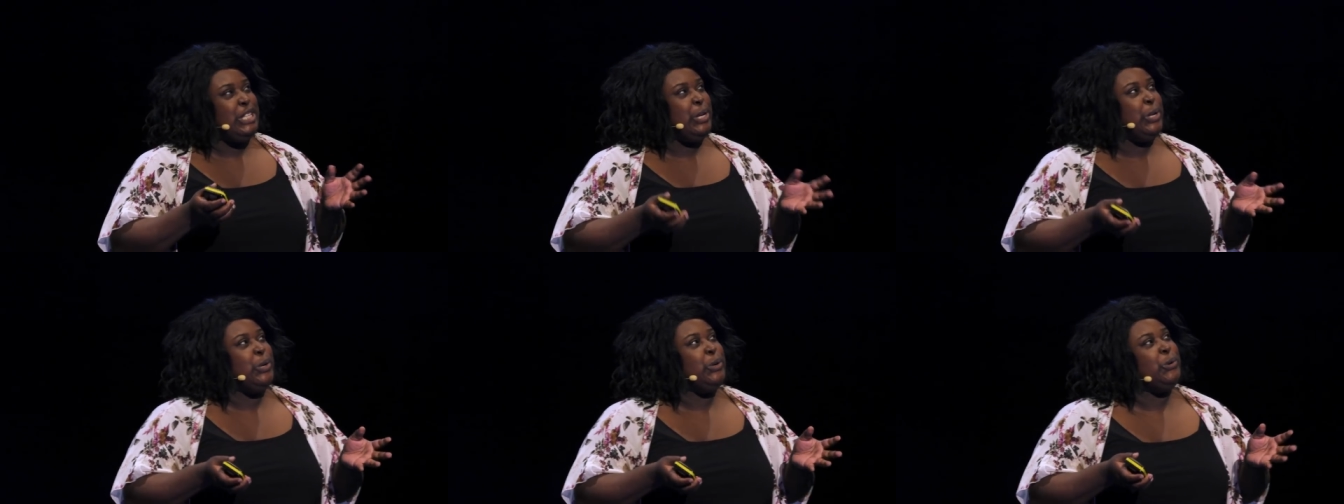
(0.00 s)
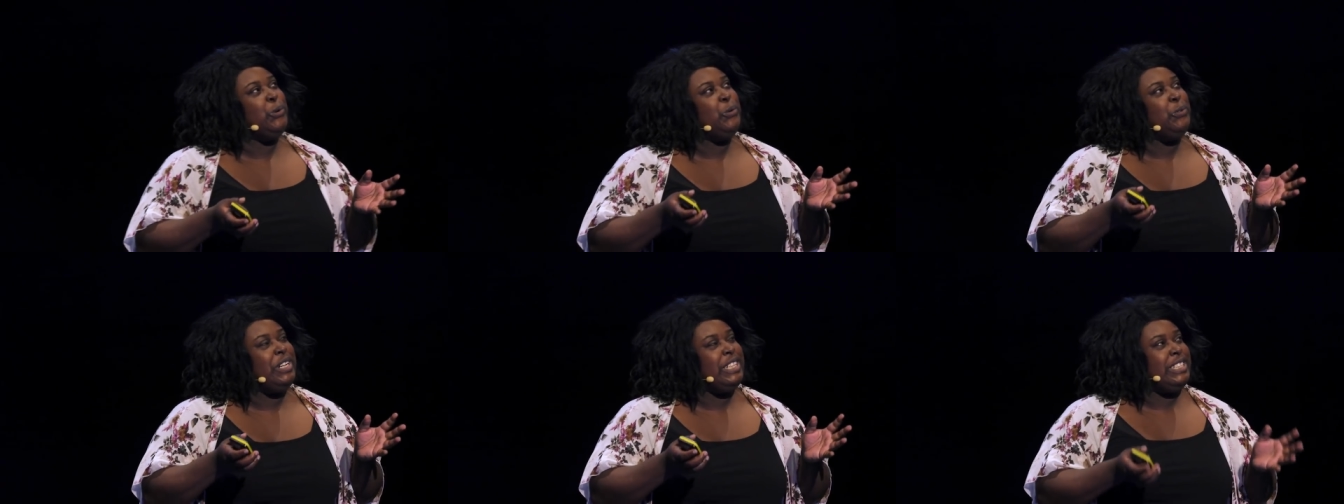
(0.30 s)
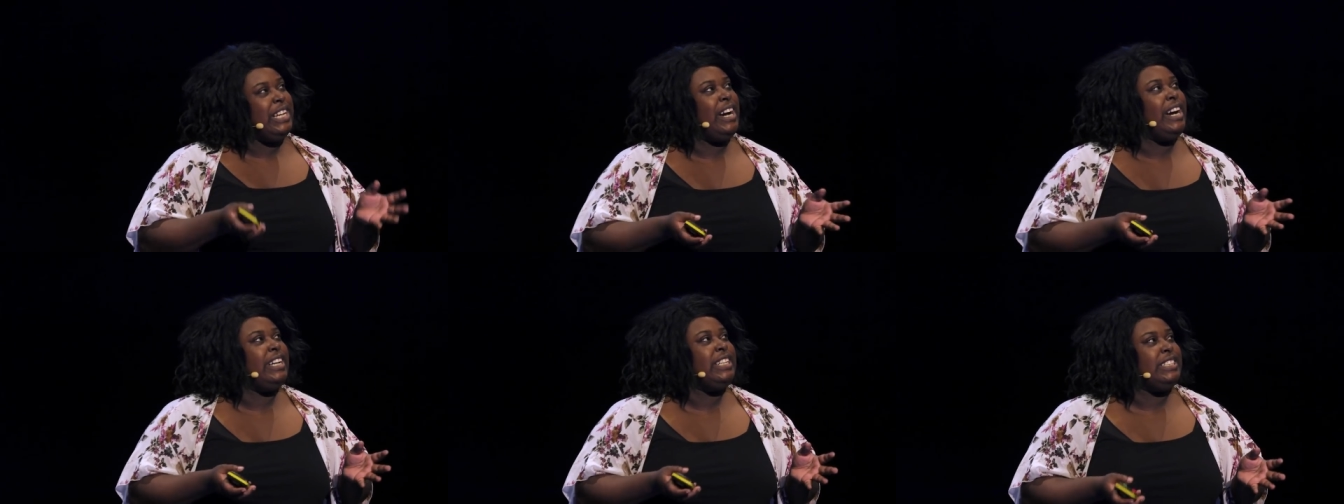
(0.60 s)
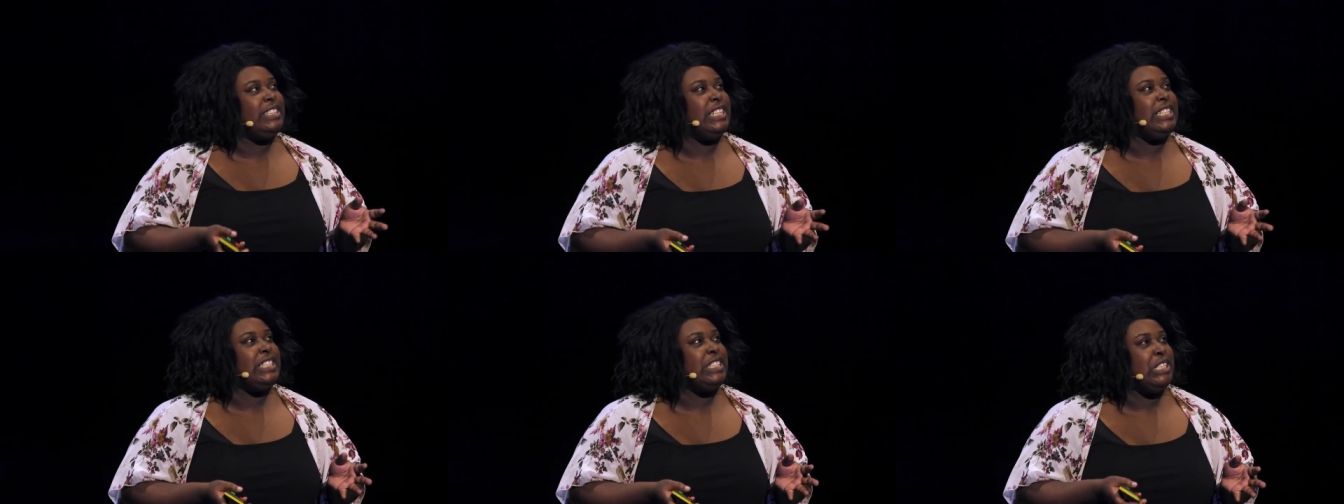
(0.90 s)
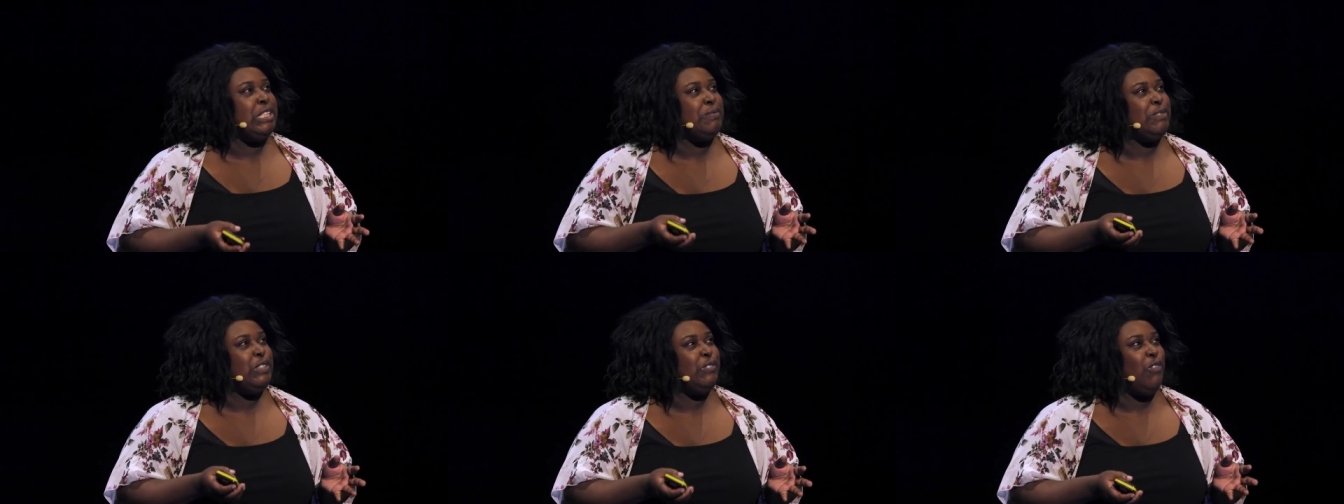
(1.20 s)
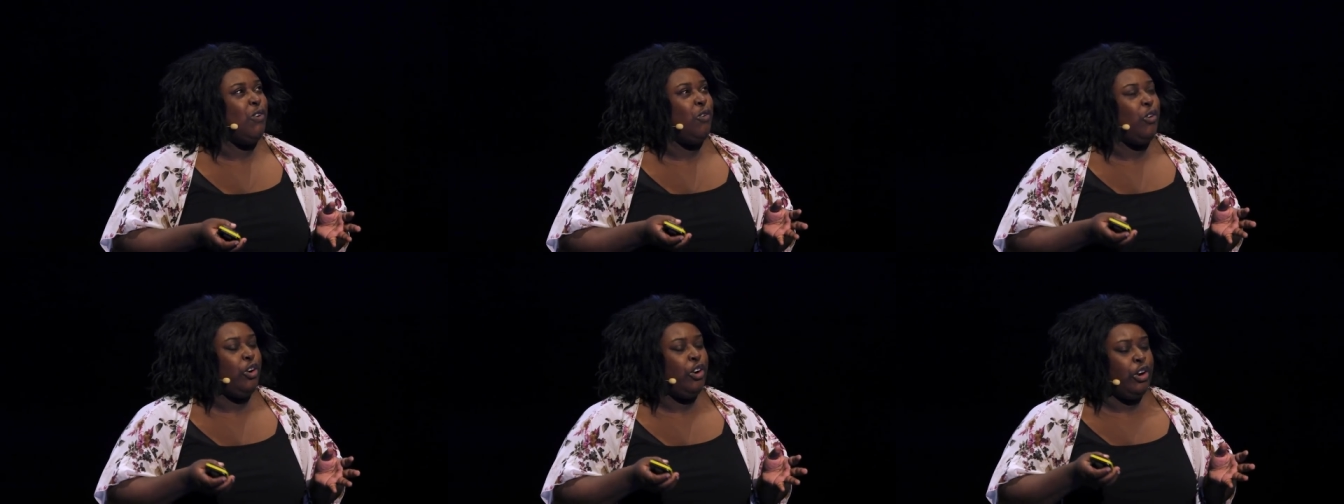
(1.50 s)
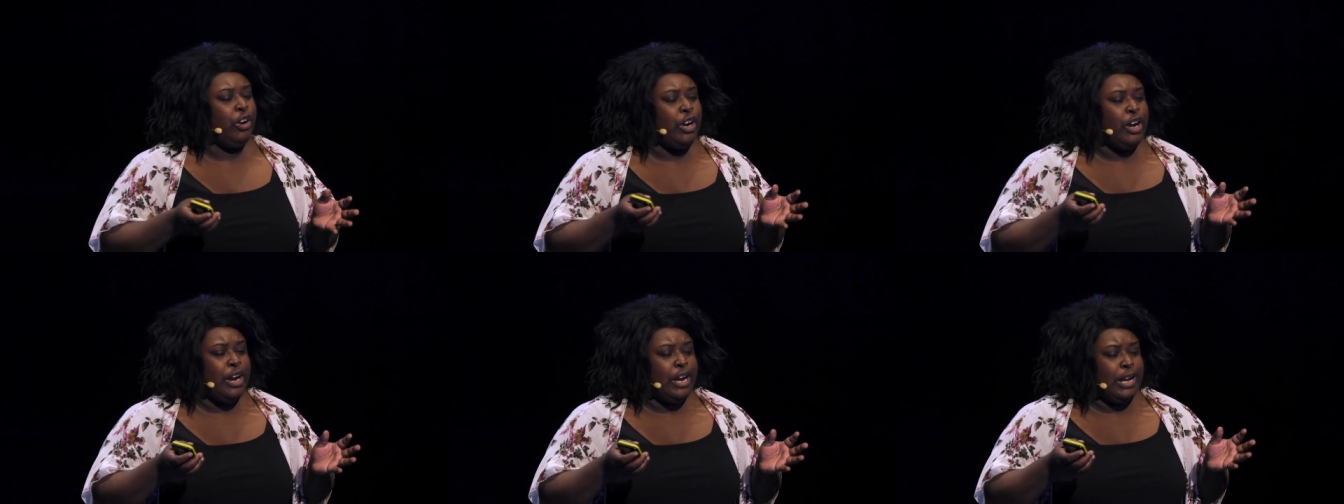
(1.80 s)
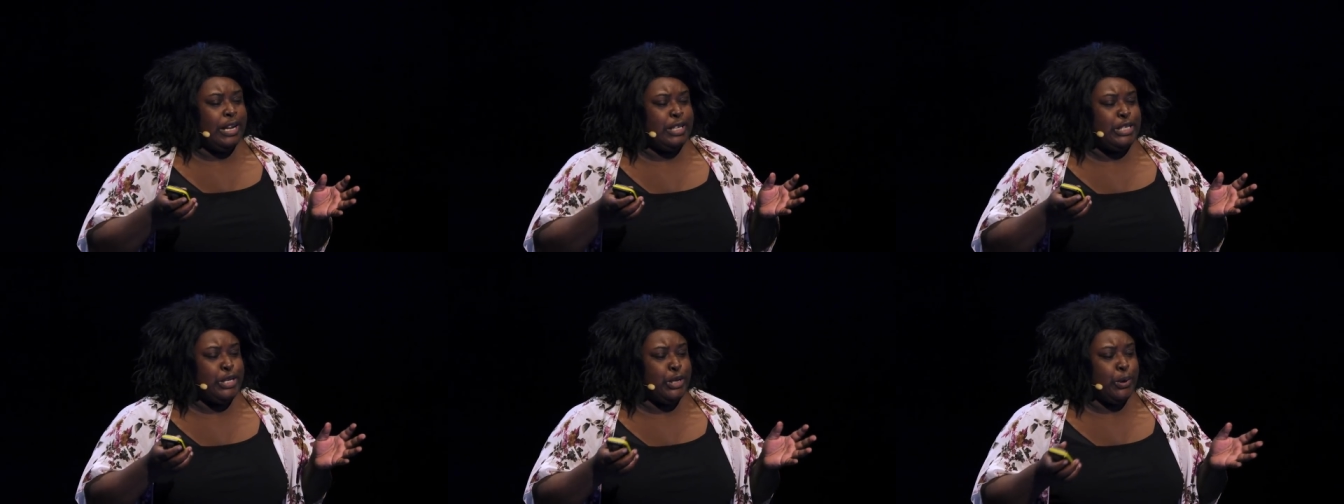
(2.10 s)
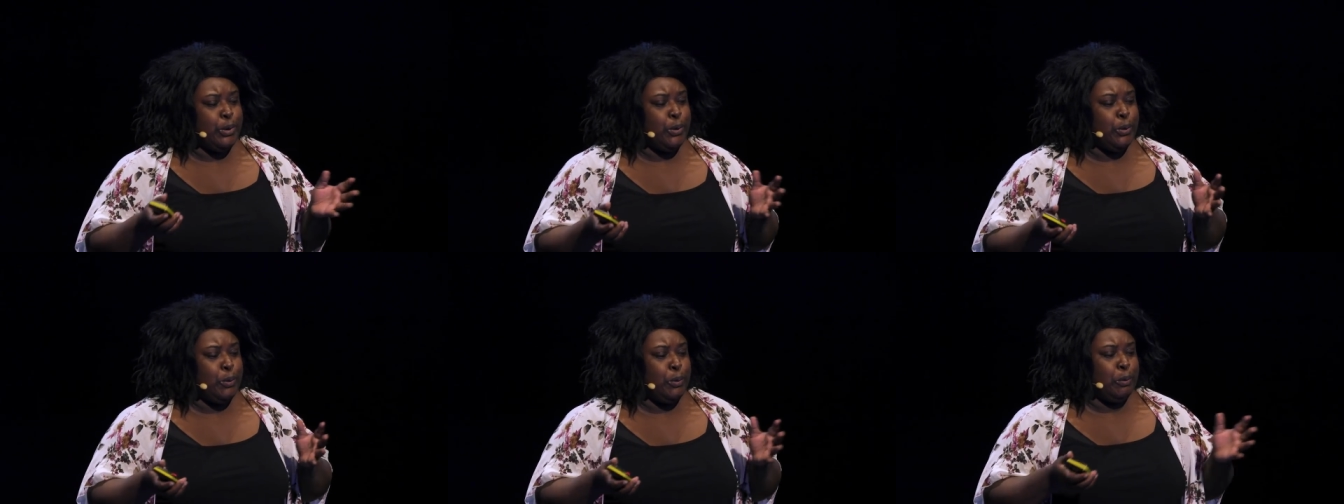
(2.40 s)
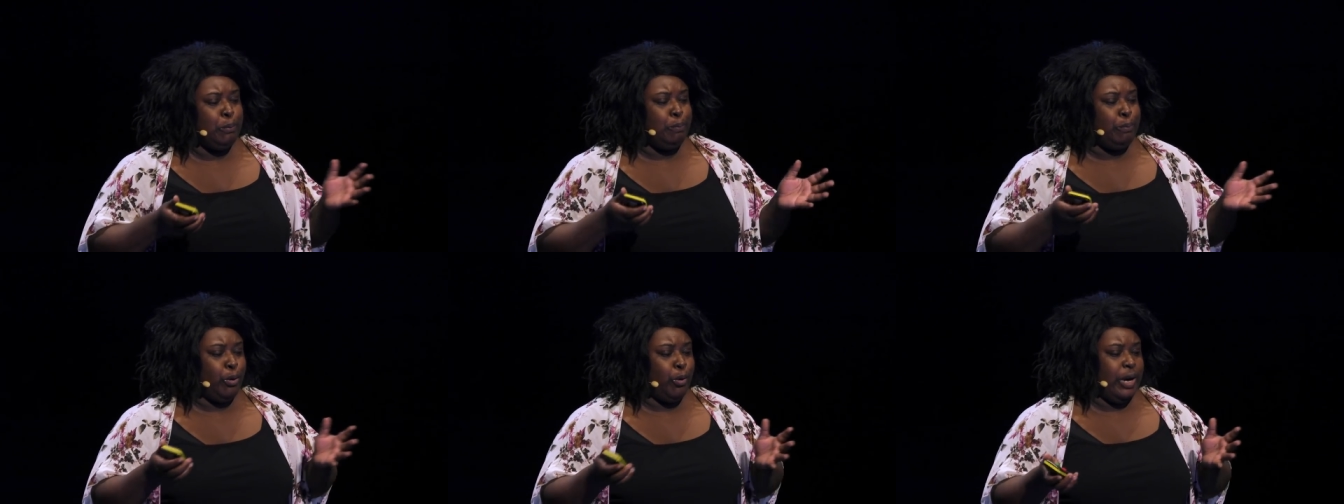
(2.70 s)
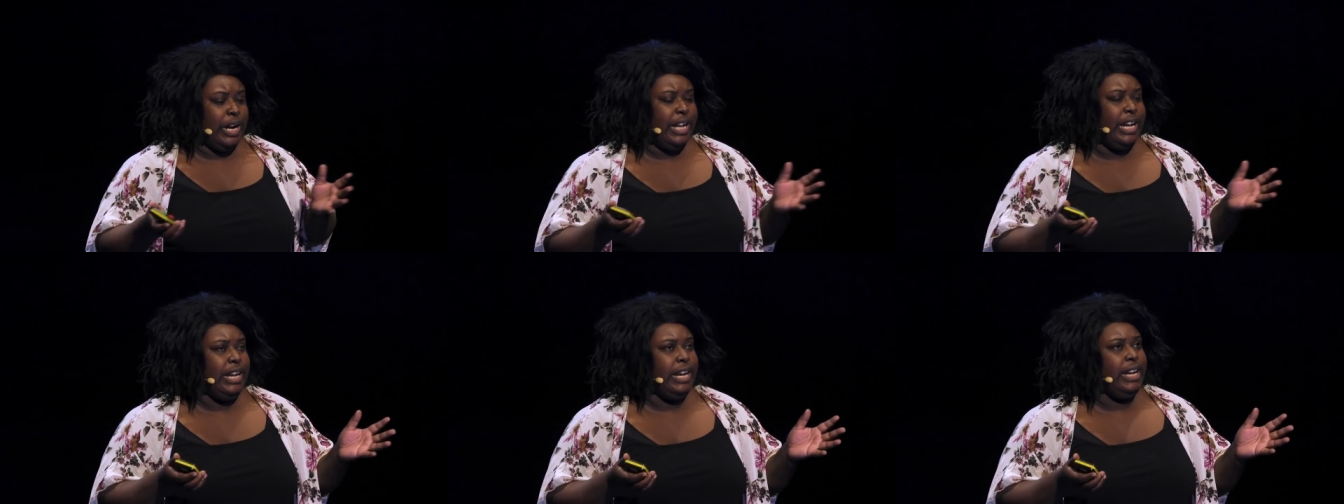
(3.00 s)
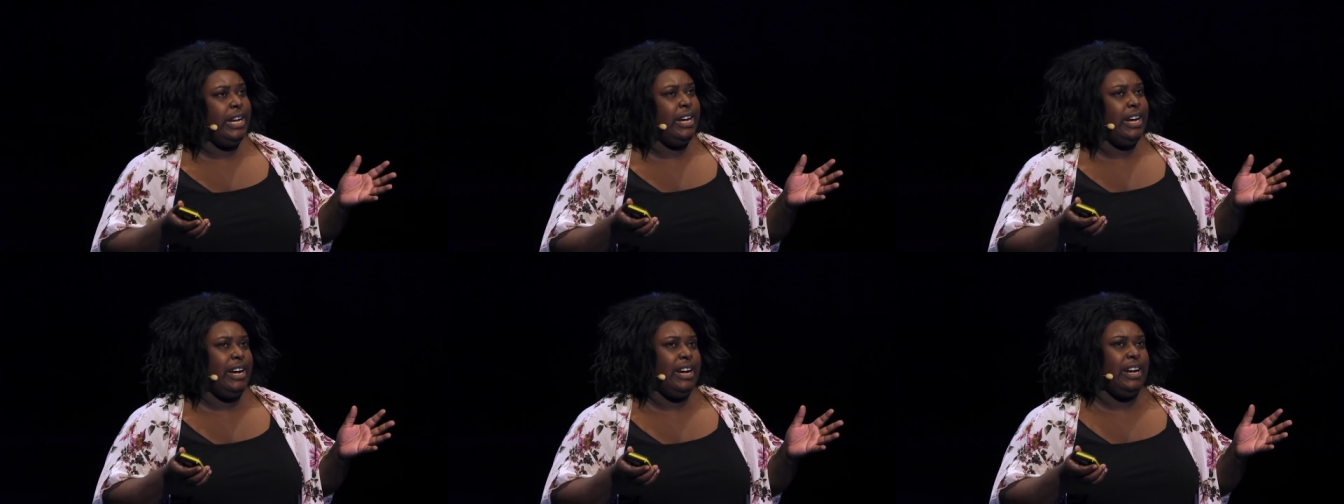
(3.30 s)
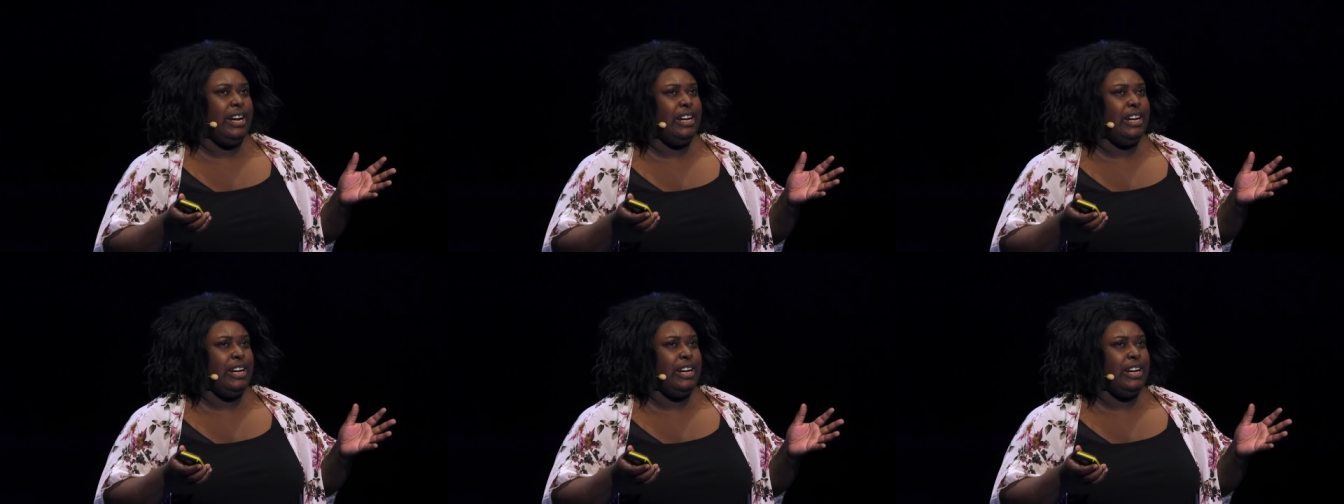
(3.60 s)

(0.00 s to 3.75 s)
two design systems for two pretty